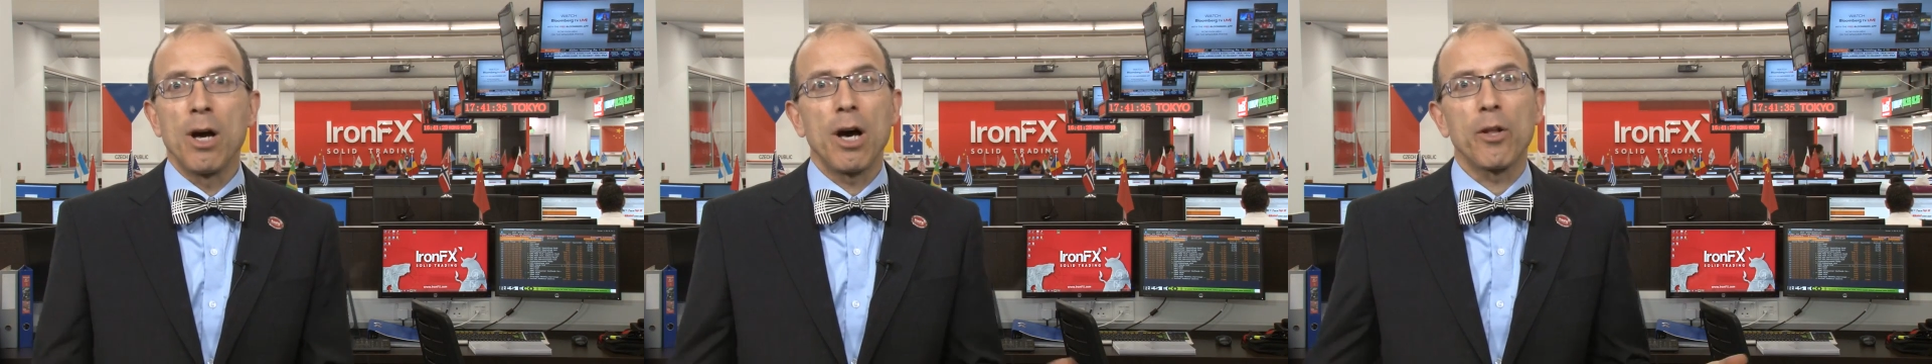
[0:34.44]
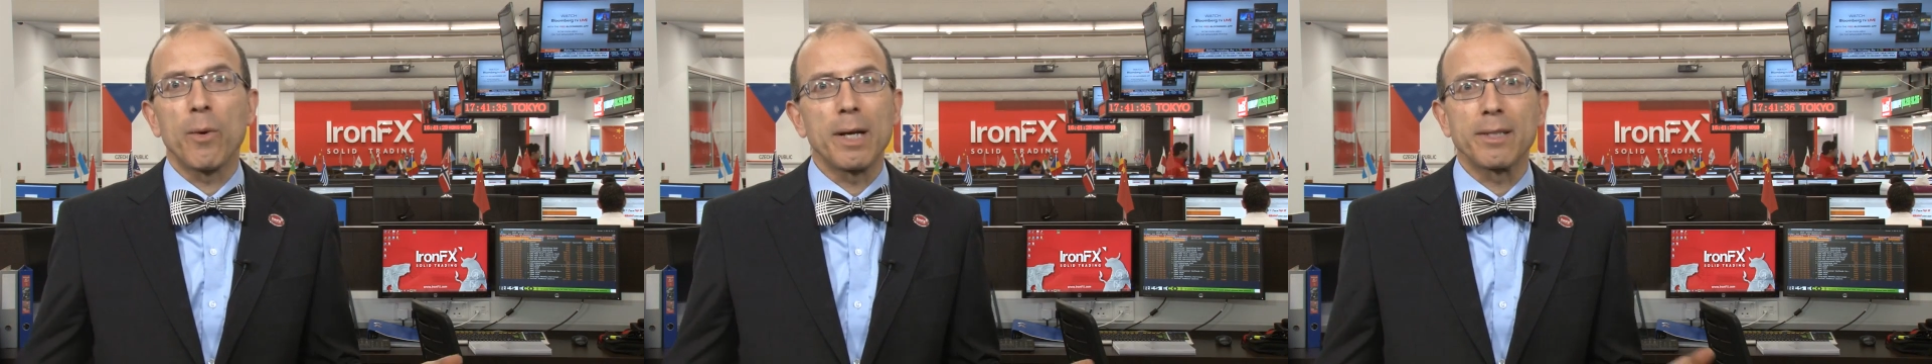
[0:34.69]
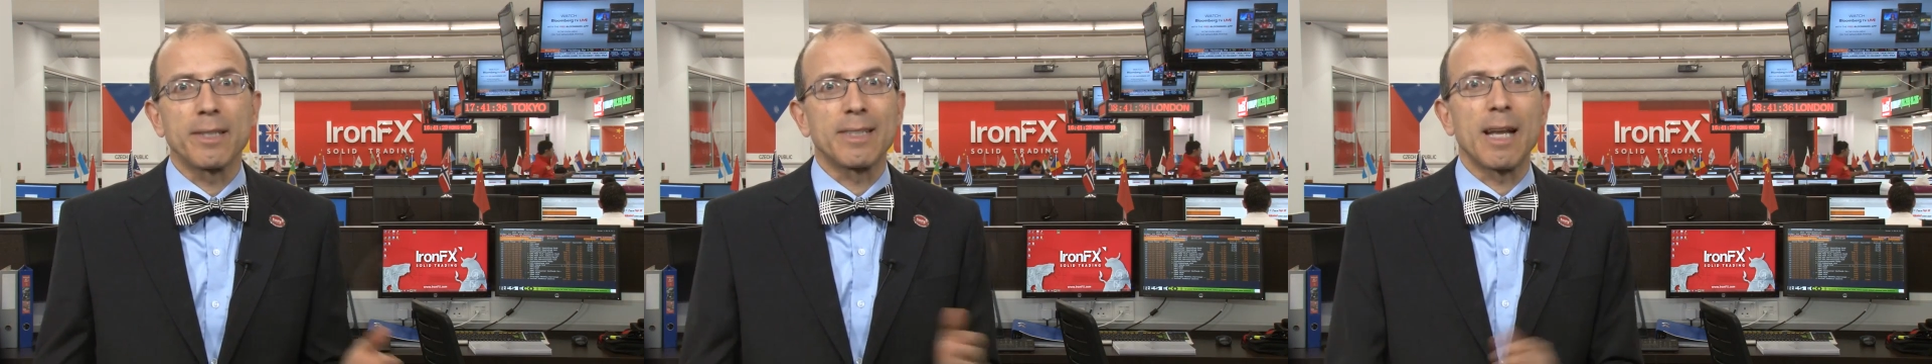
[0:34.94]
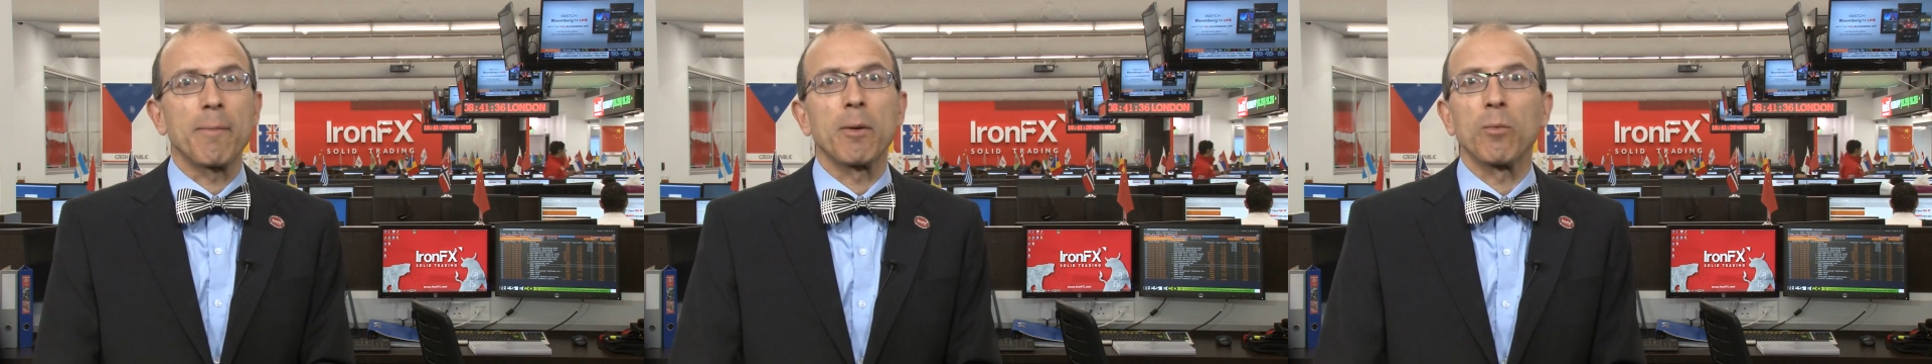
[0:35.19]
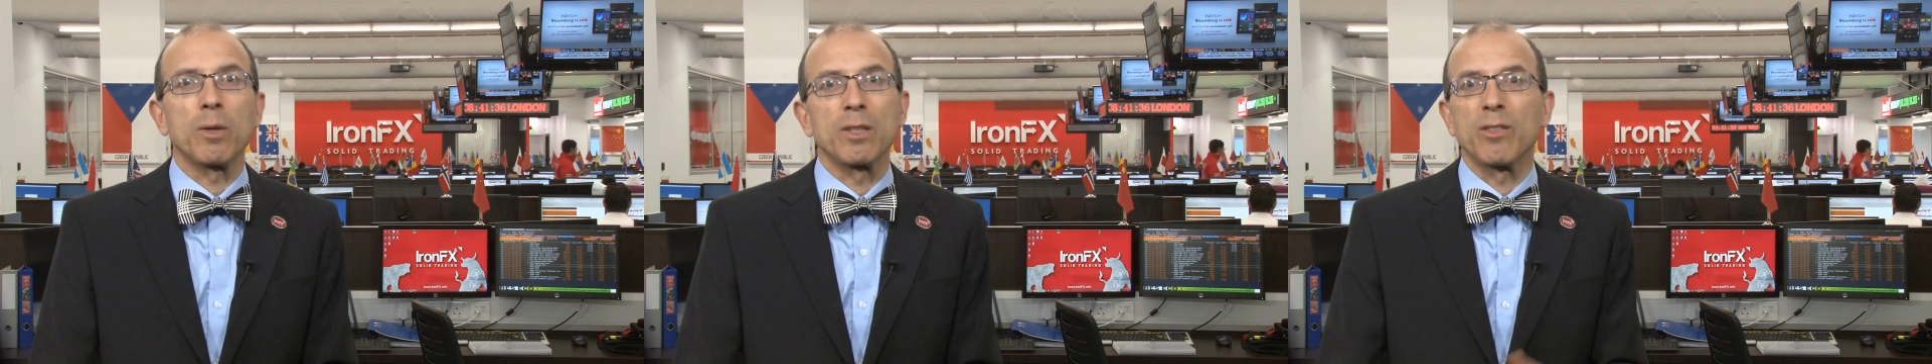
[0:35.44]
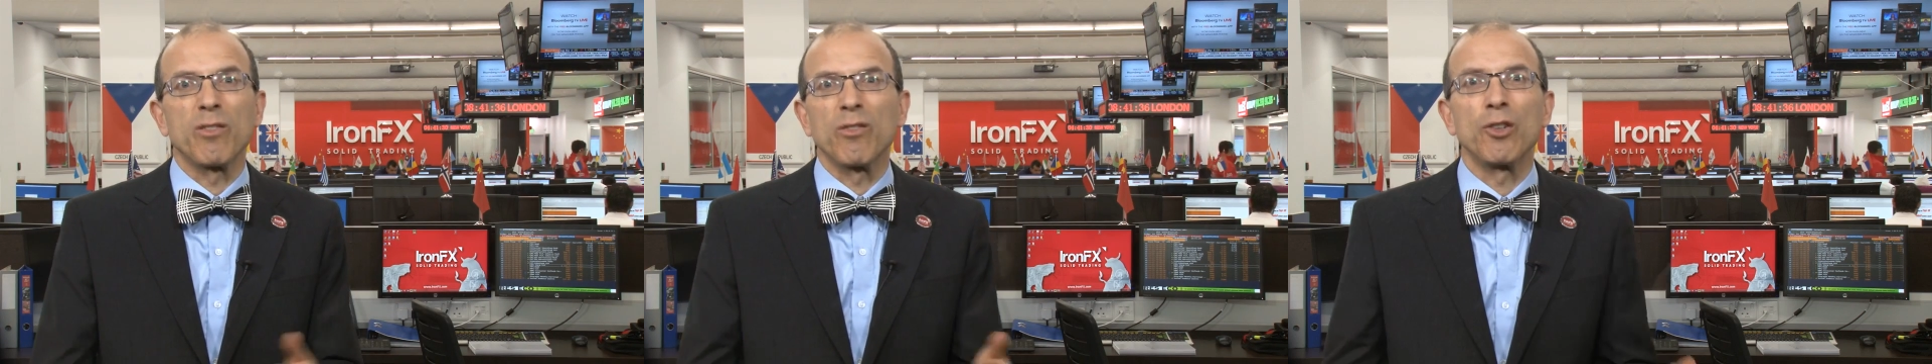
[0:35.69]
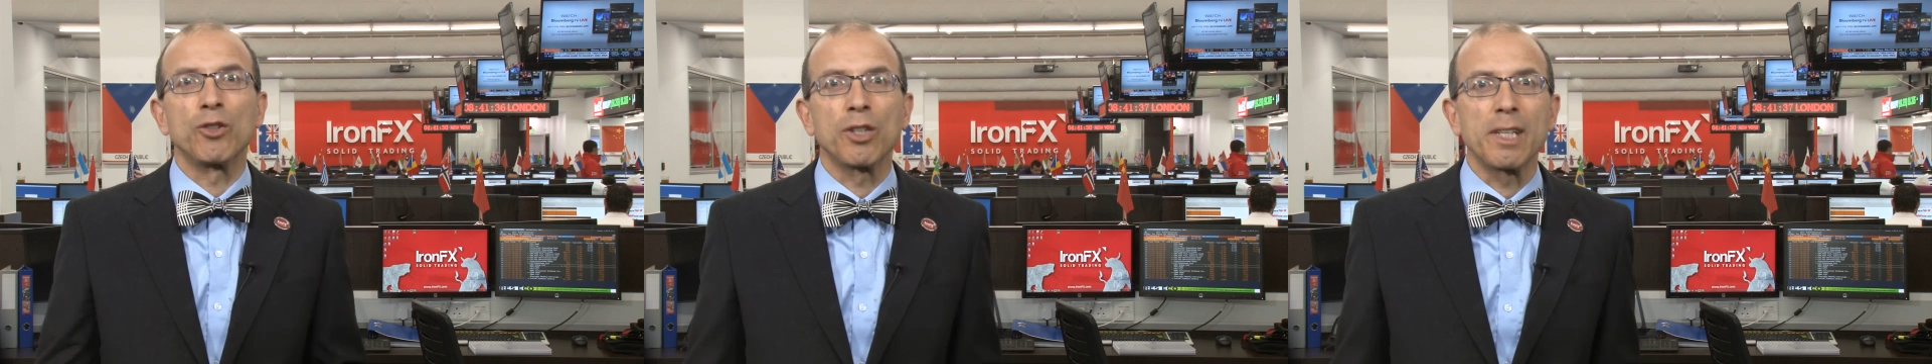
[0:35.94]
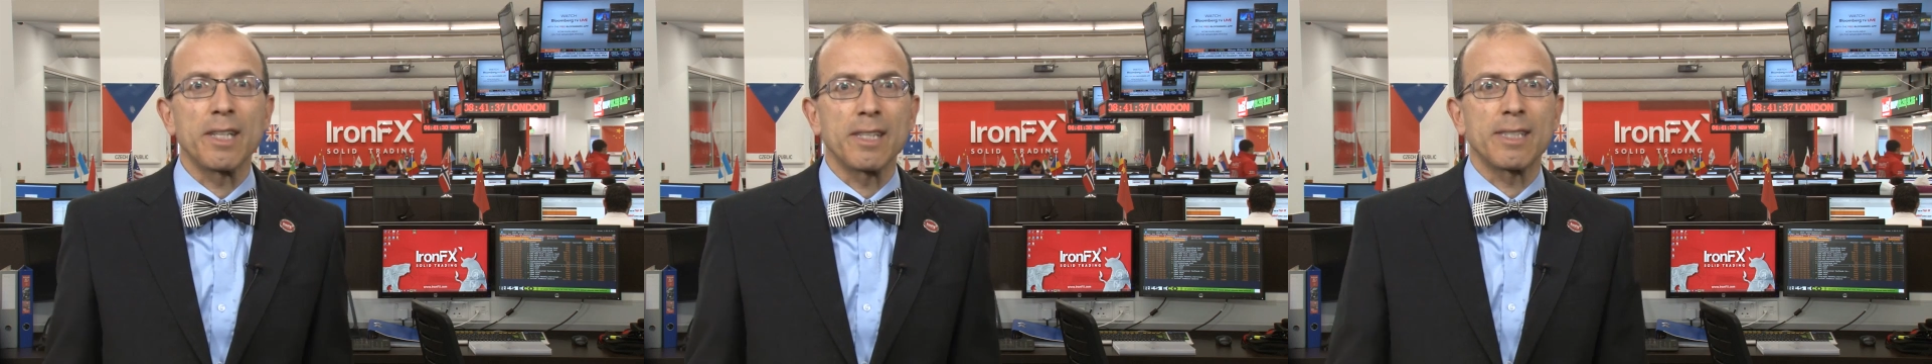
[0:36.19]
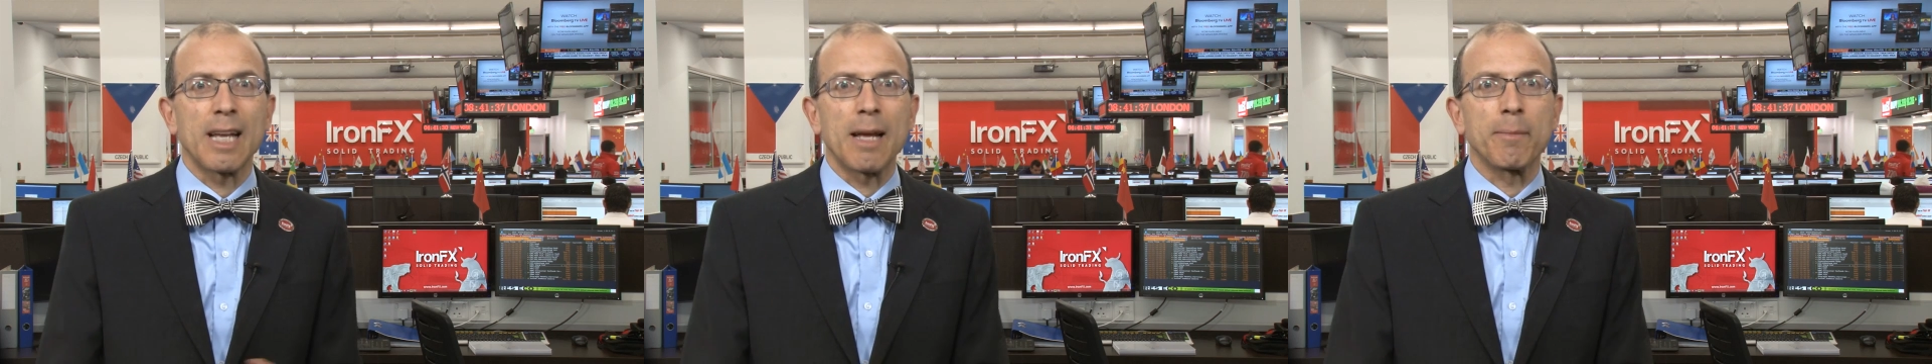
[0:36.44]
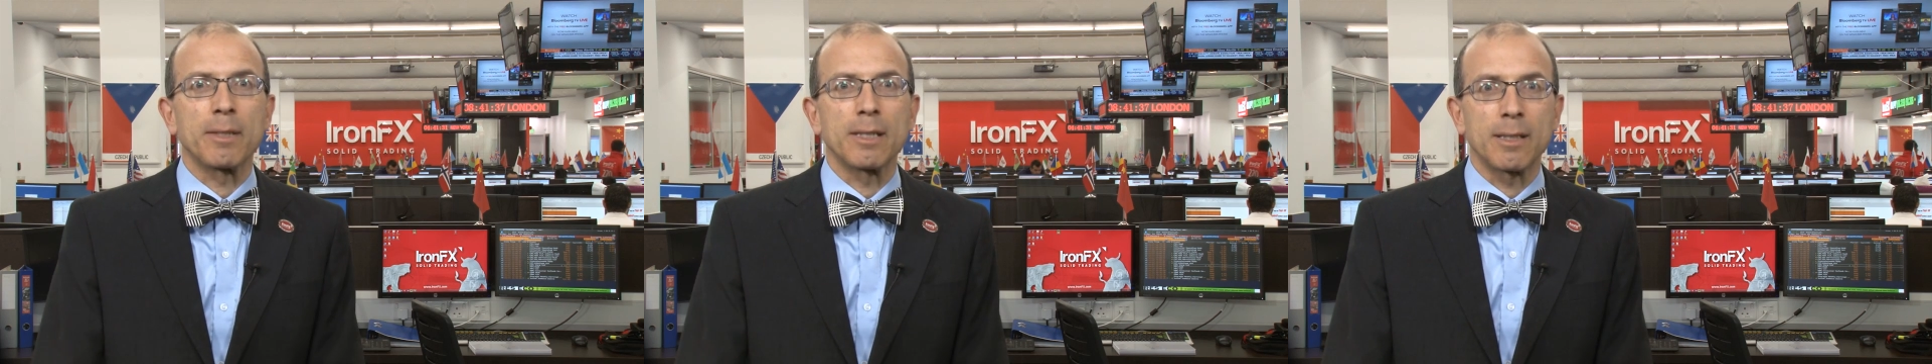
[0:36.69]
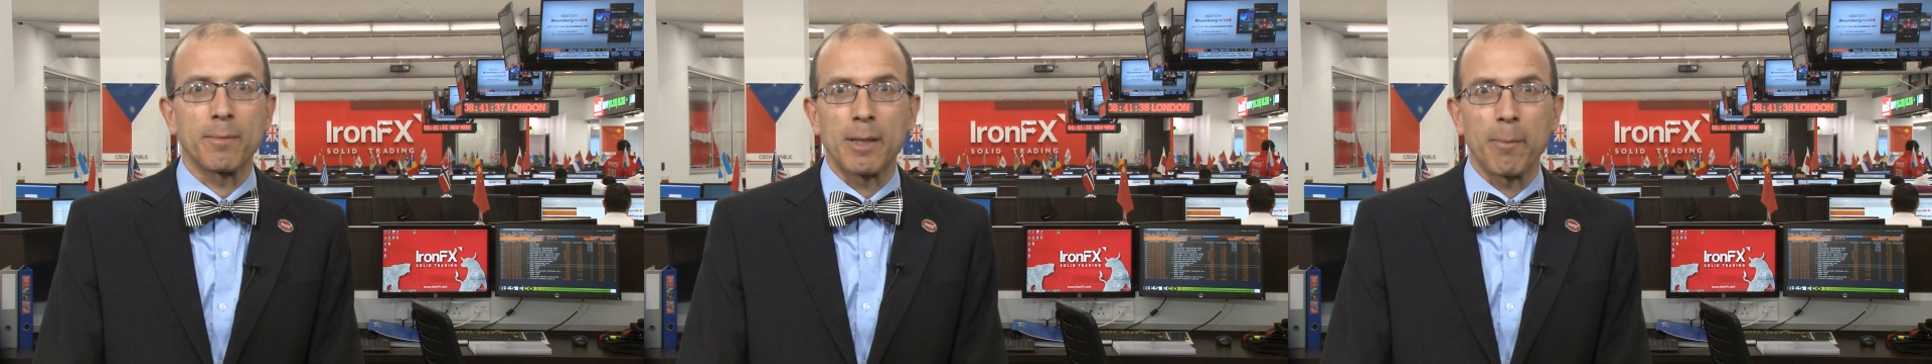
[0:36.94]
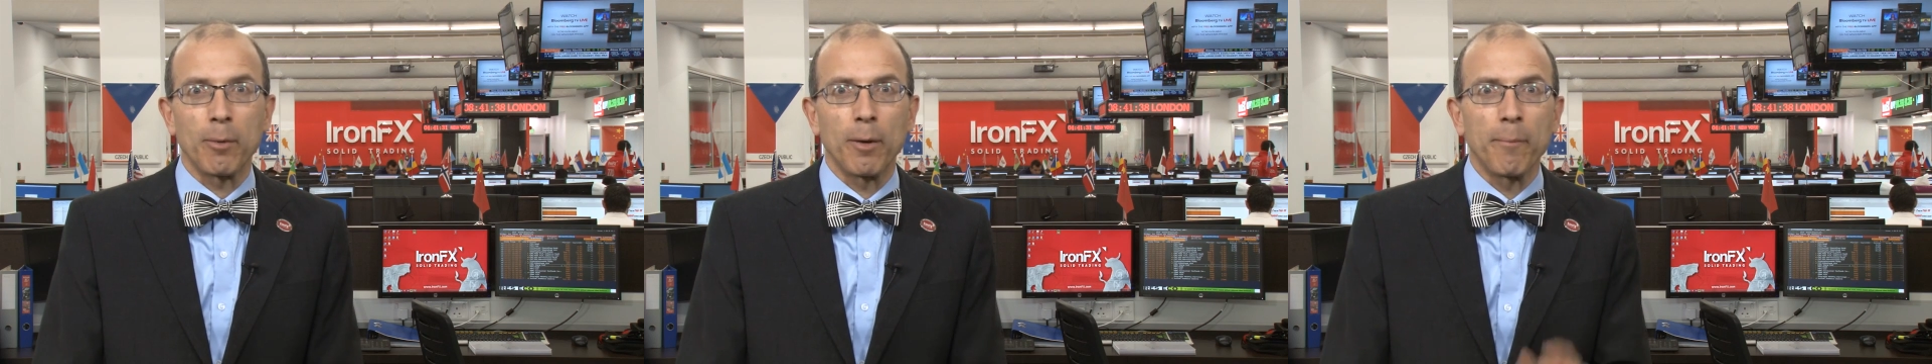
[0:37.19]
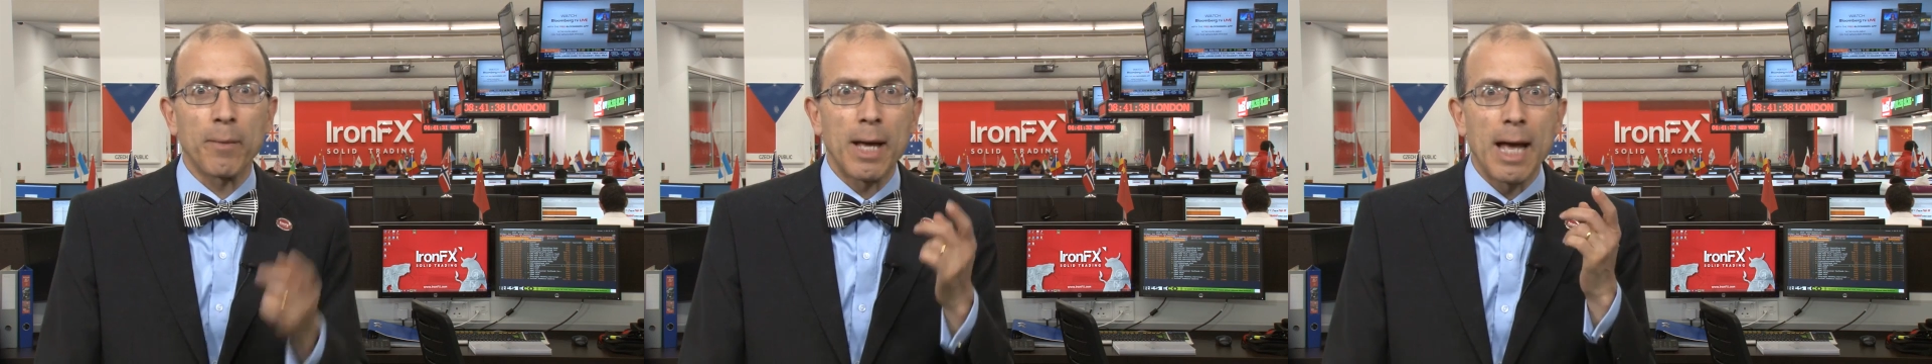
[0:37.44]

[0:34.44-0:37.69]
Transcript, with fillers: Otherwise, the statement was virtually the same as in September.